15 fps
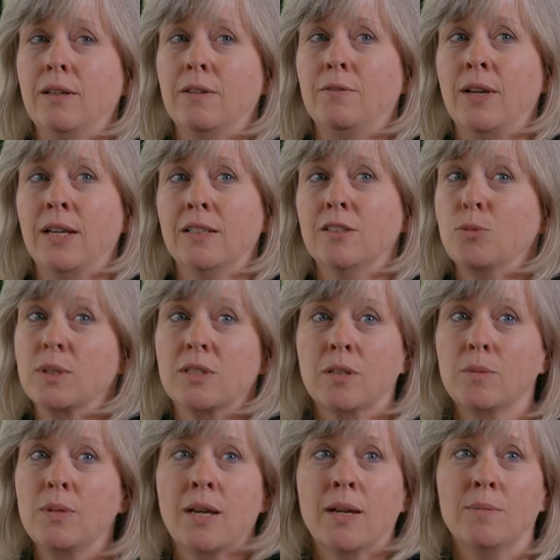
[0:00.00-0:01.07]
in advance, but
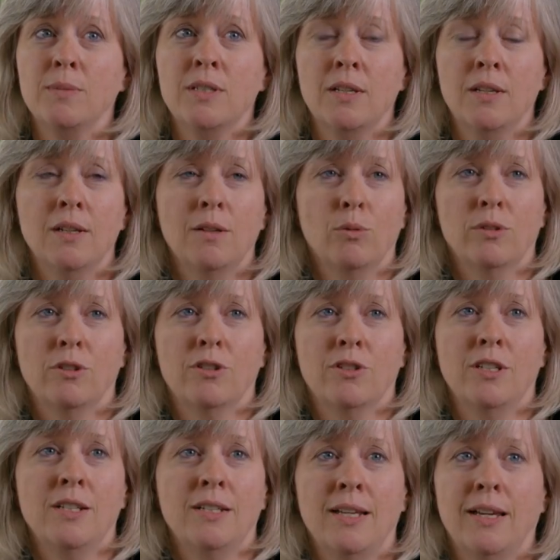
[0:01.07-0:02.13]
sometimes when they're
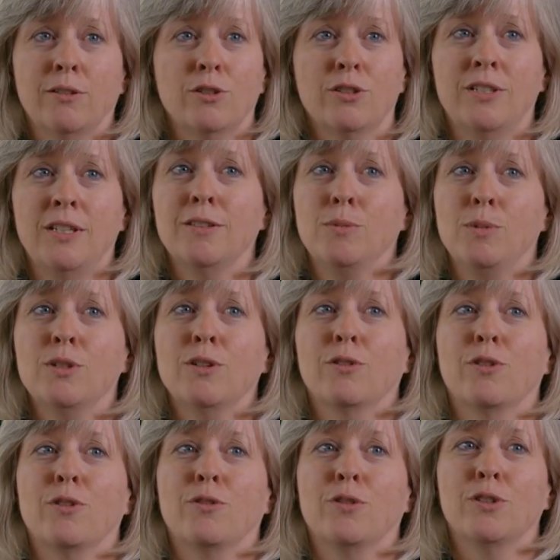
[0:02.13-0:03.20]
sitting down, they're seeing the
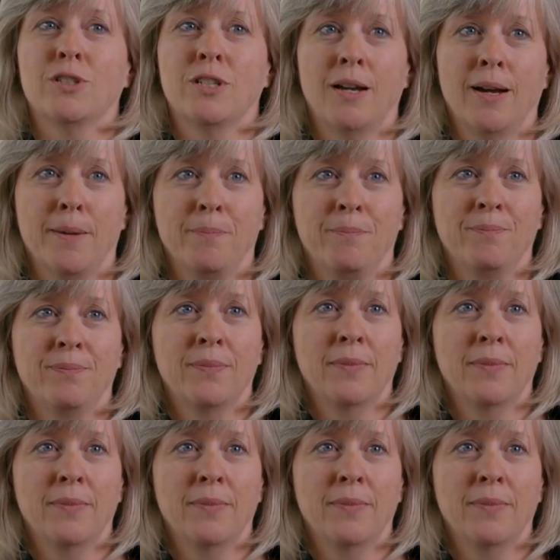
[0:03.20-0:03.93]
music for the first time.